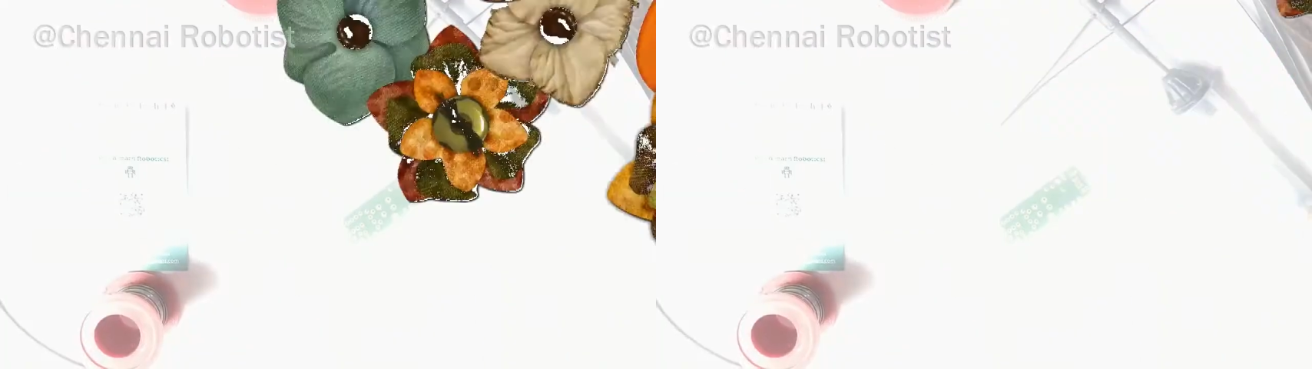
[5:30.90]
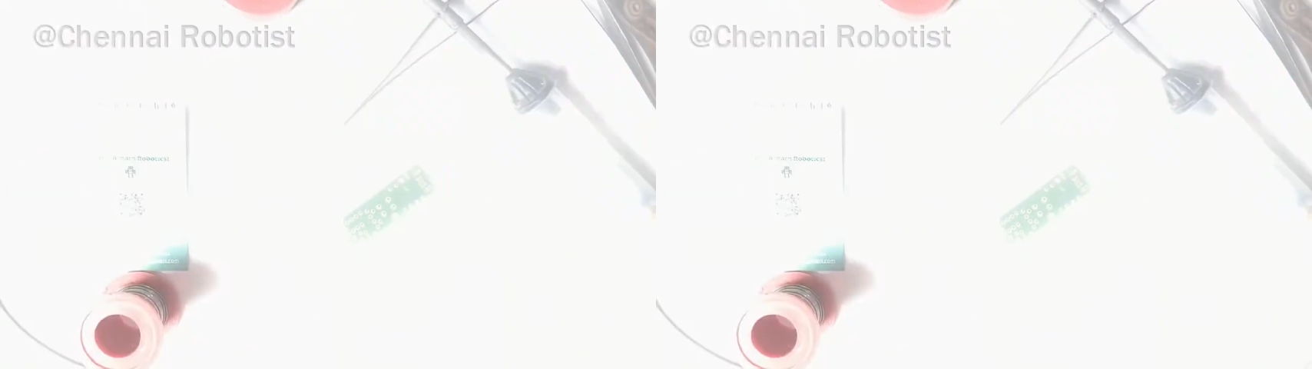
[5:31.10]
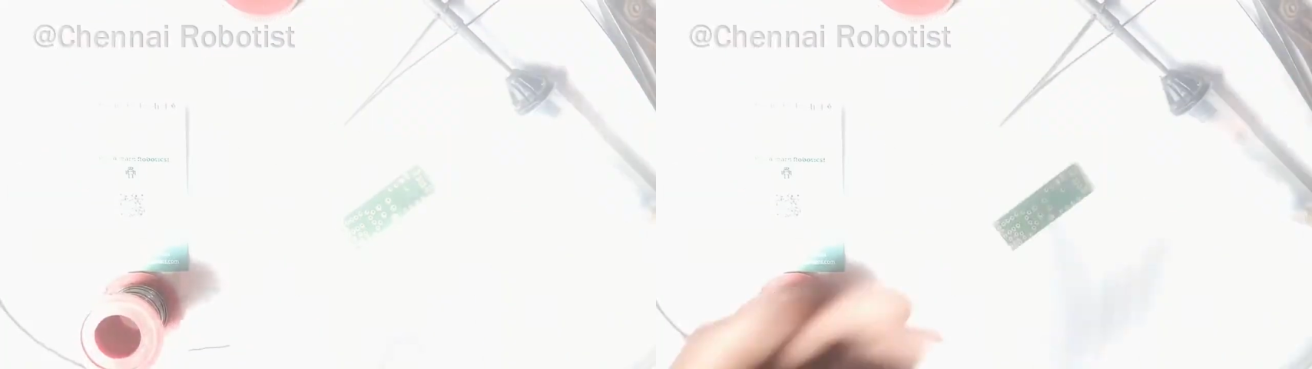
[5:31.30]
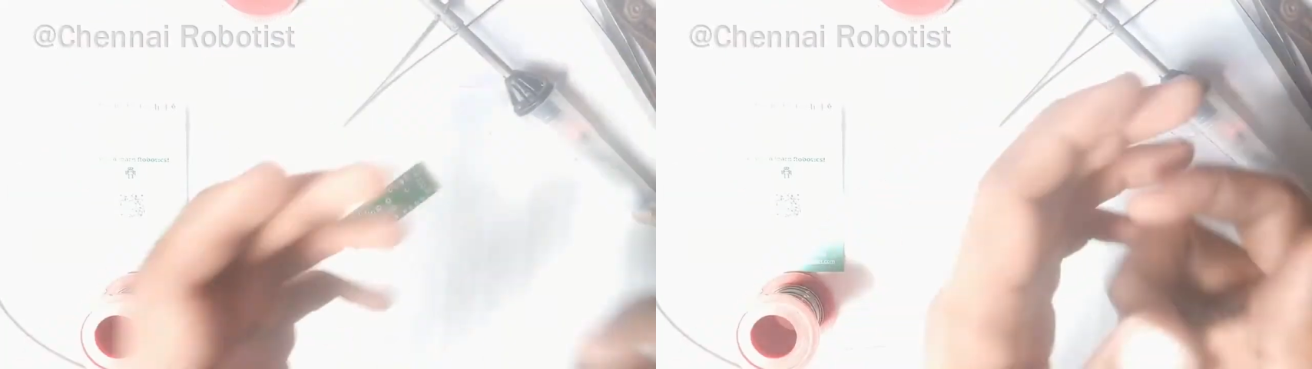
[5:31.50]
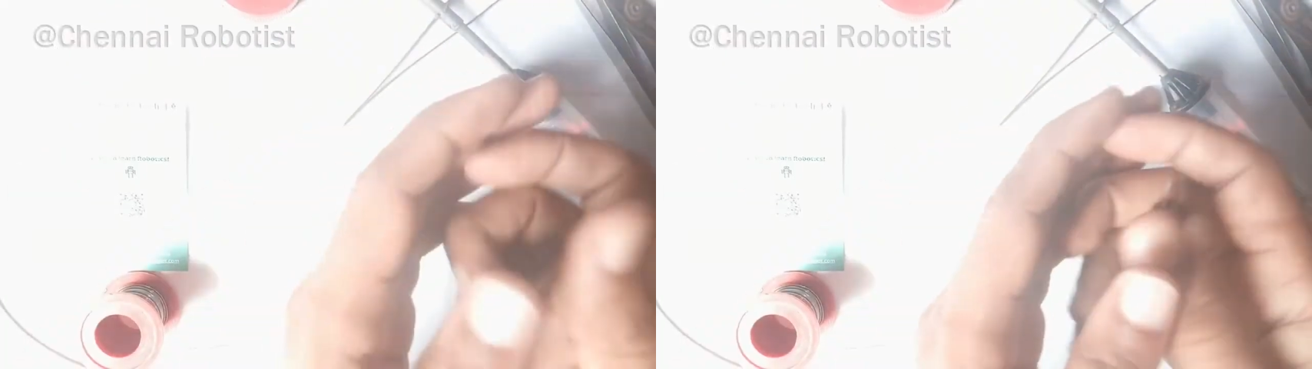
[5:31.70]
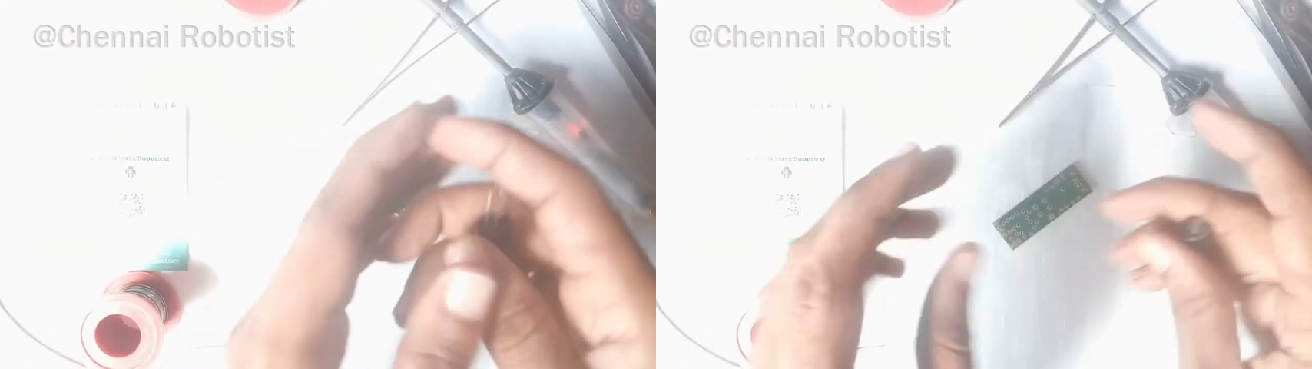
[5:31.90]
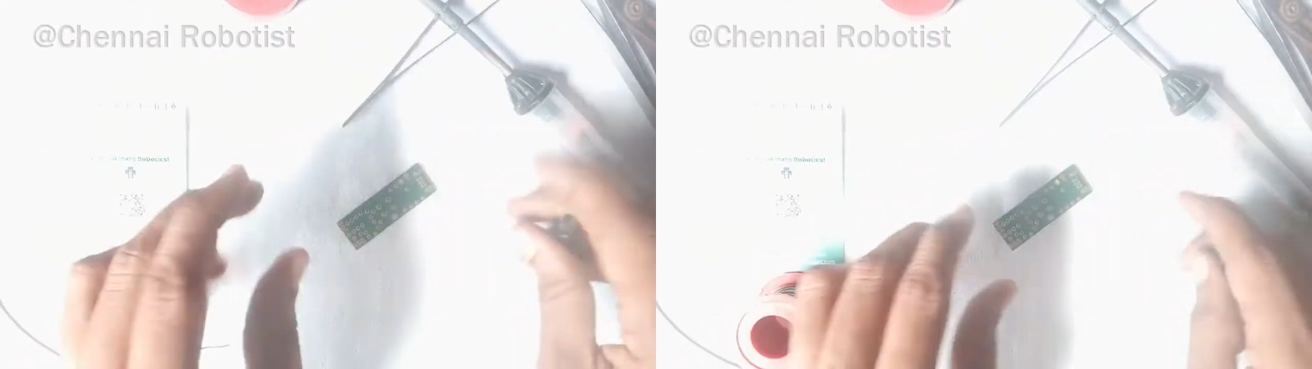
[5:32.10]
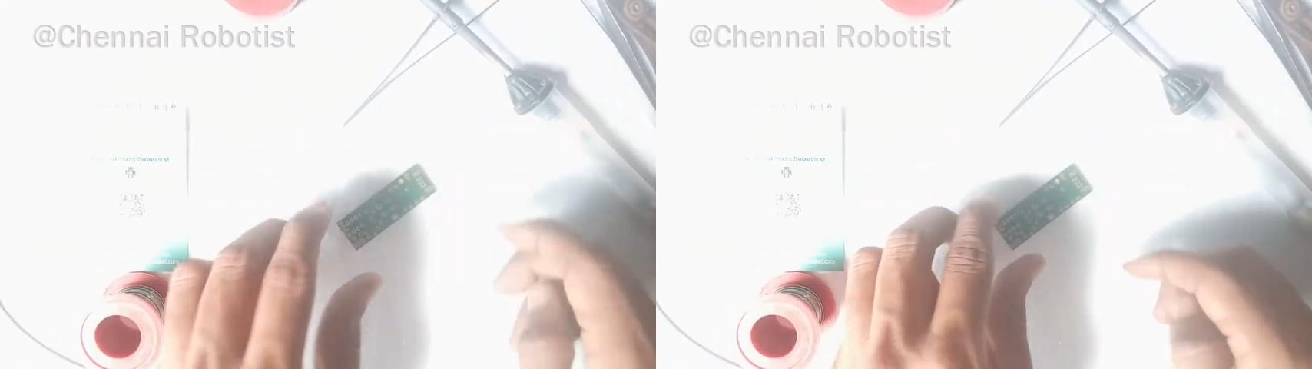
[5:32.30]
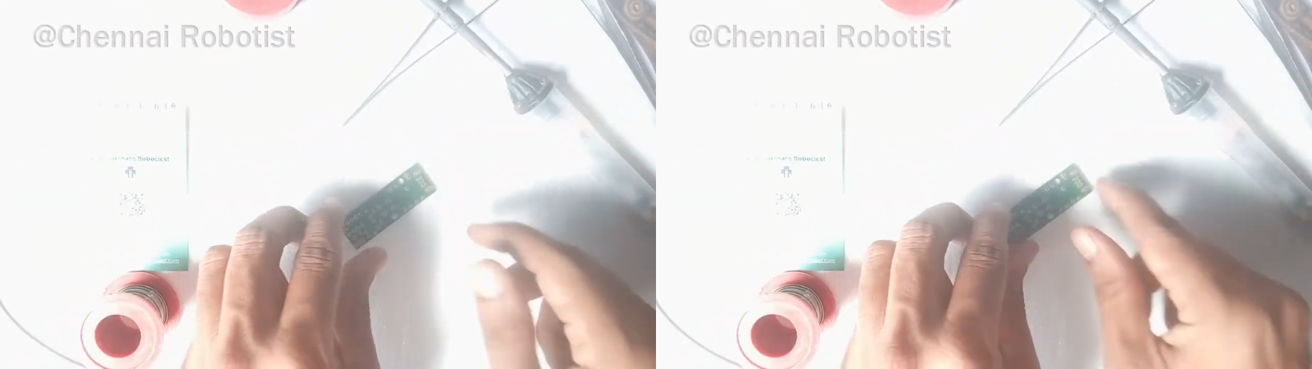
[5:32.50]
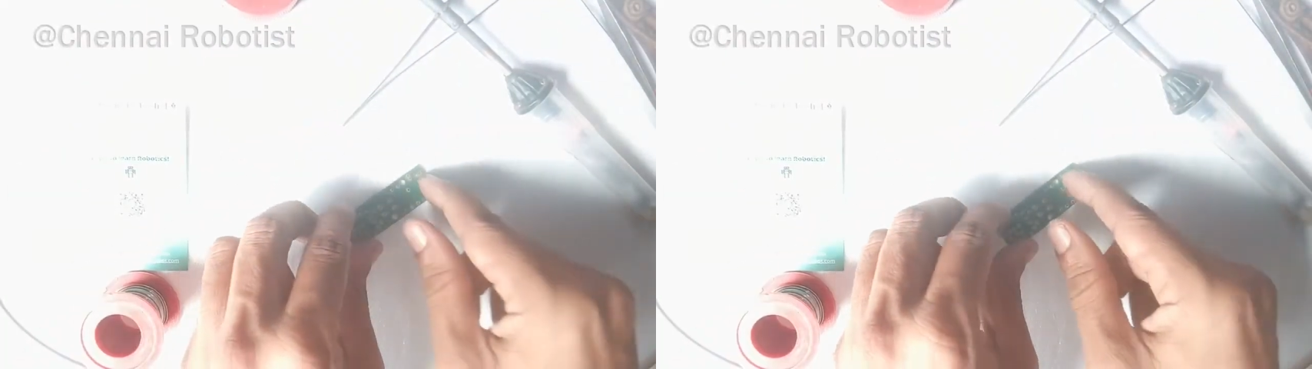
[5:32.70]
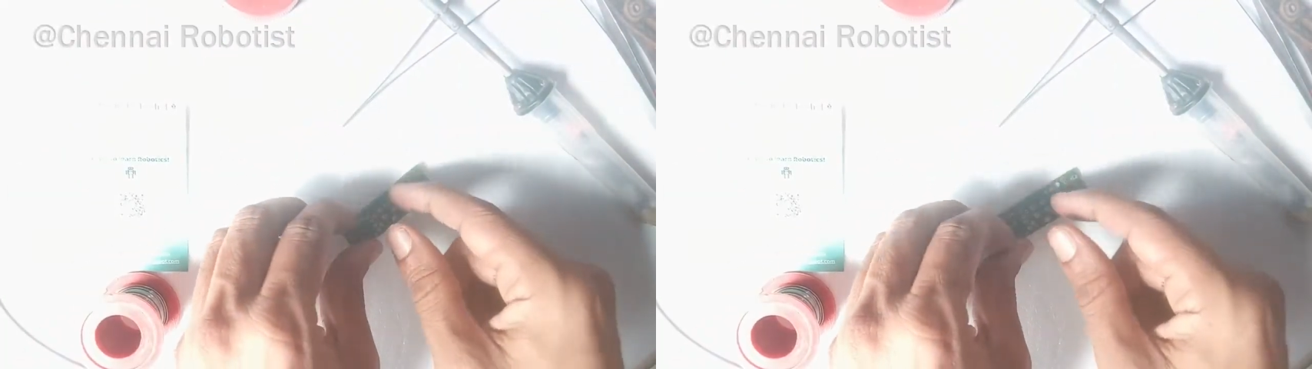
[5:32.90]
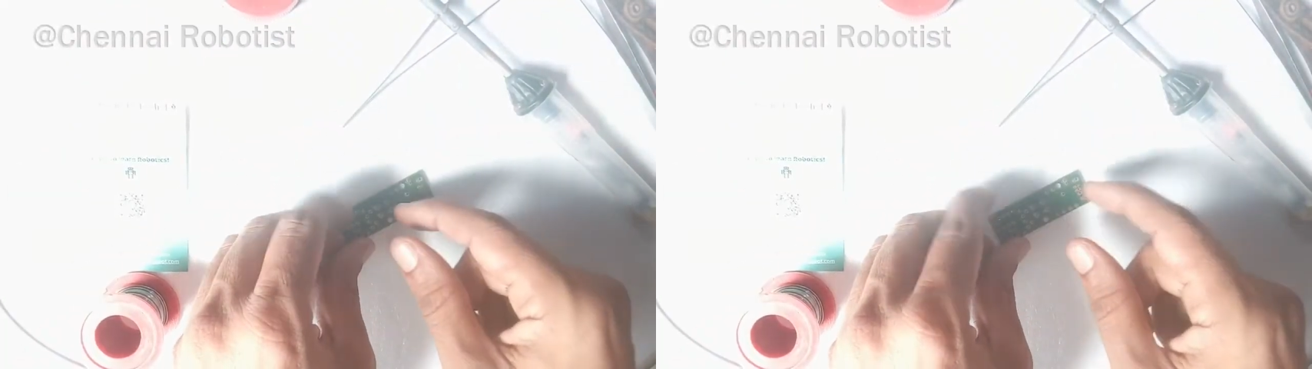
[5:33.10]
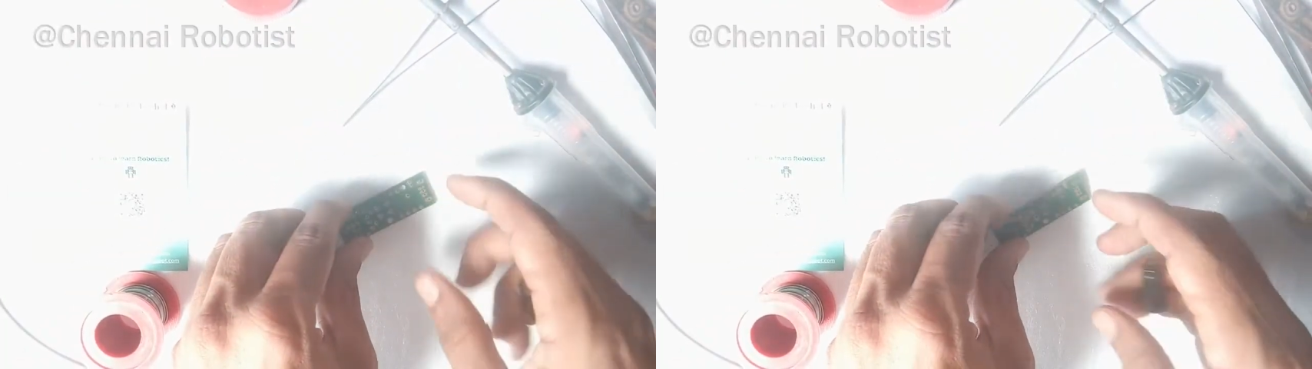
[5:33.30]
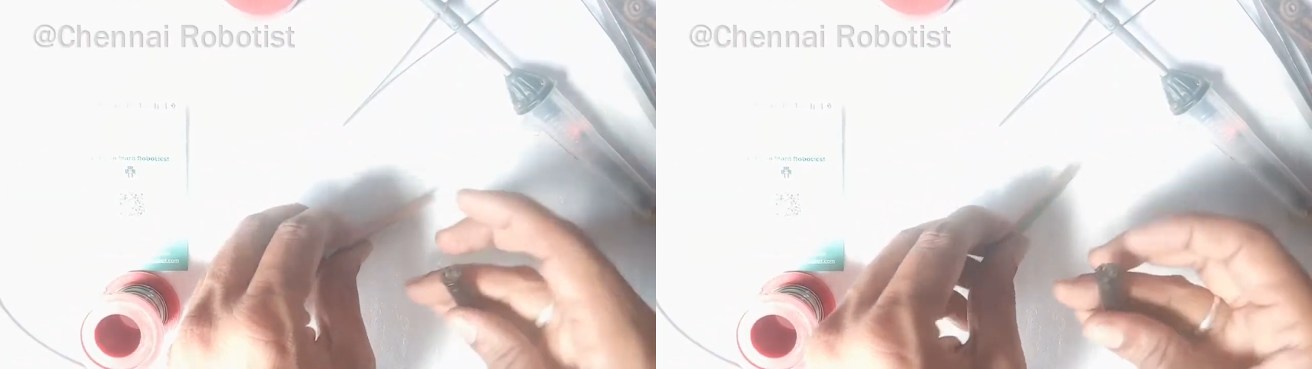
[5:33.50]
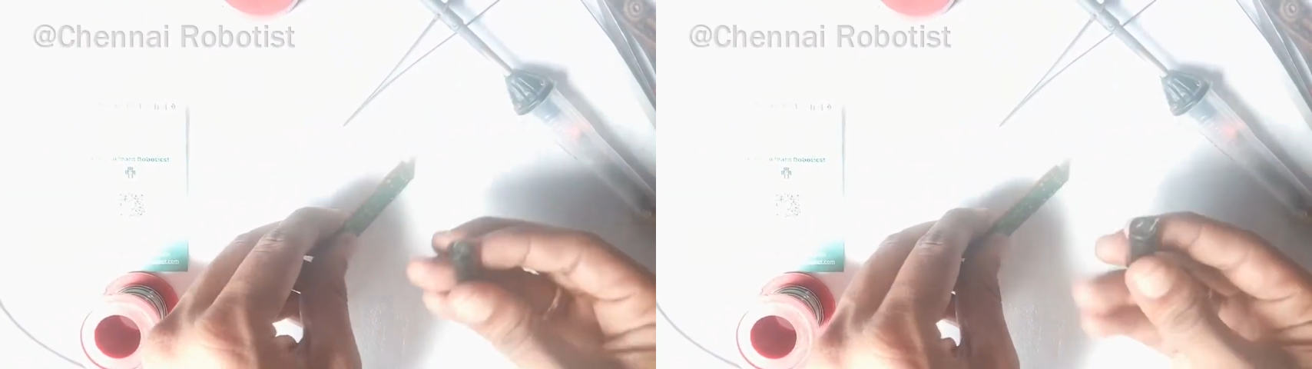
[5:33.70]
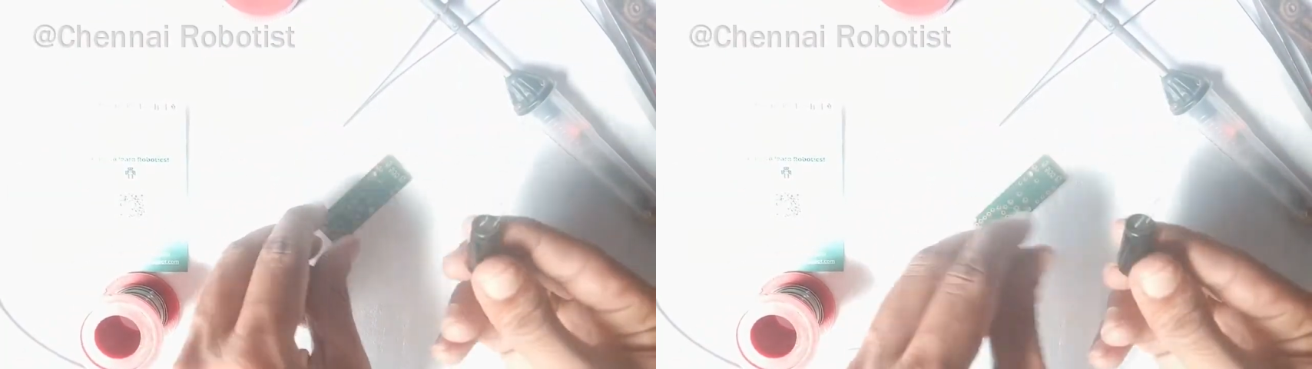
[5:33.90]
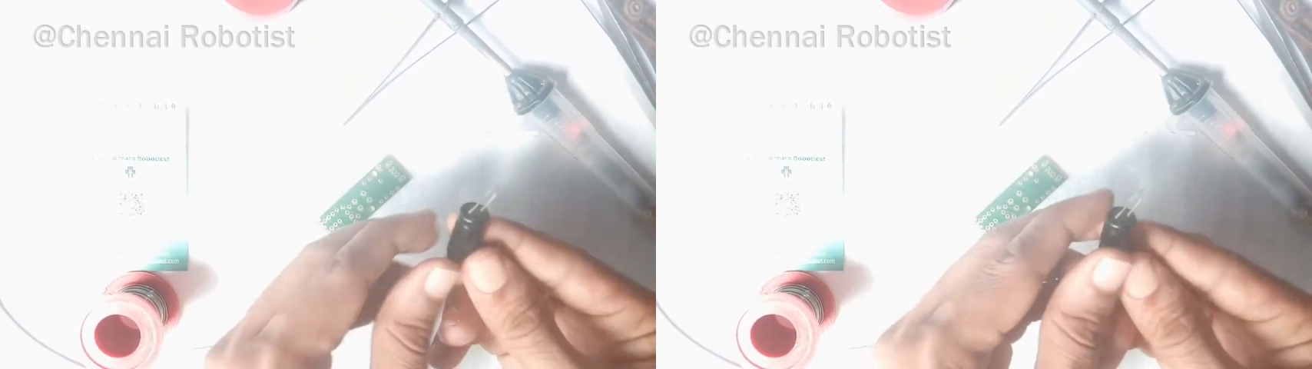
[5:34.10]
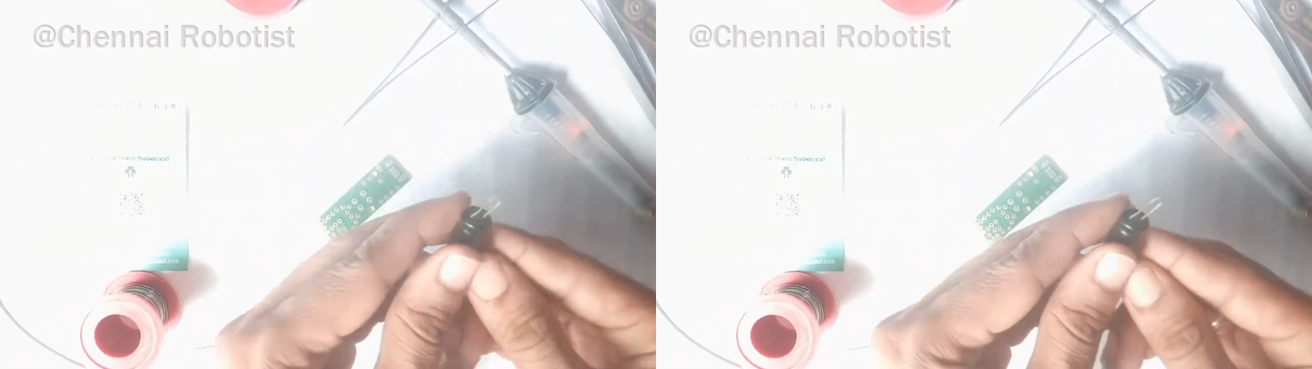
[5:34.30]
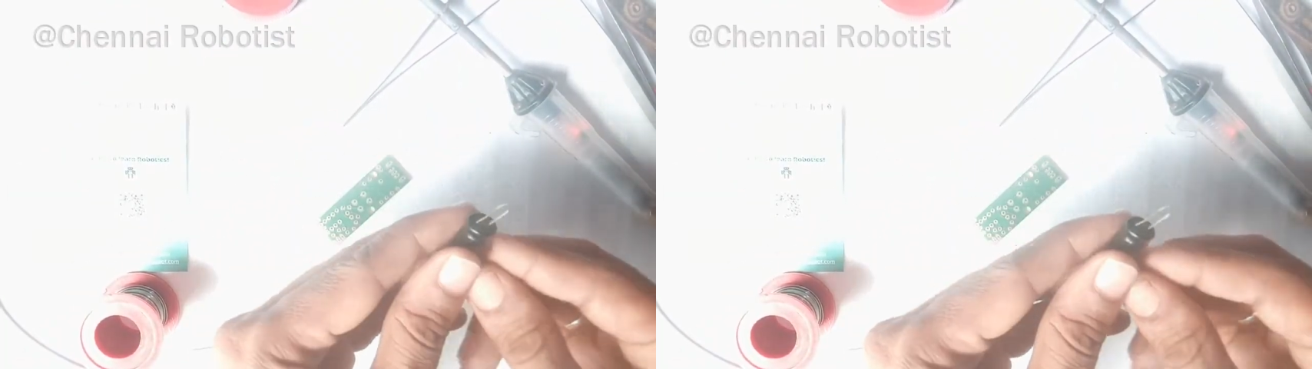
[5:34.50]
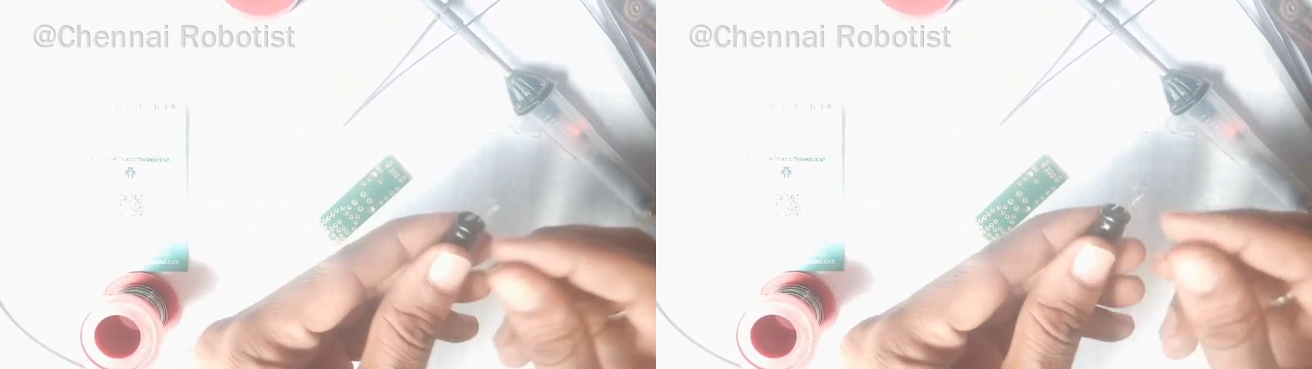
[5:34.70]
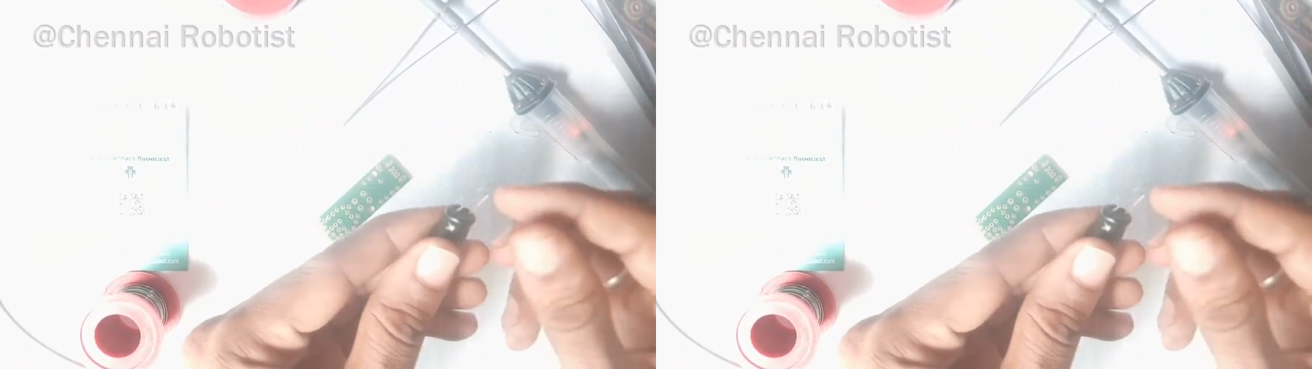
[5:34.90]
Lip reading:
(no speaker visible)